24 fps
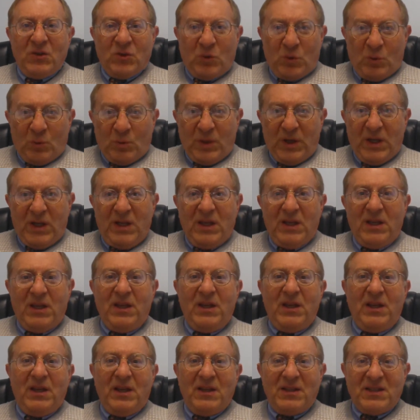to
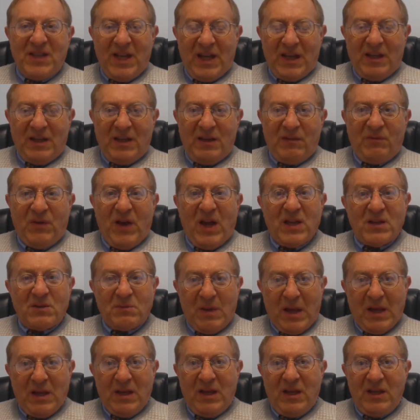be sacrificed
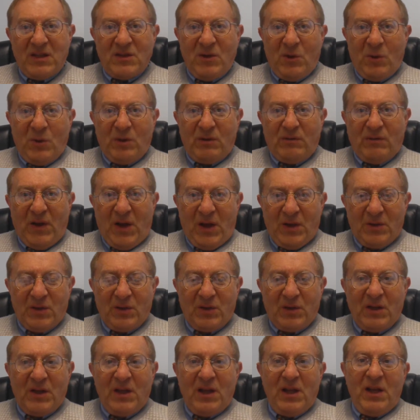by his own father.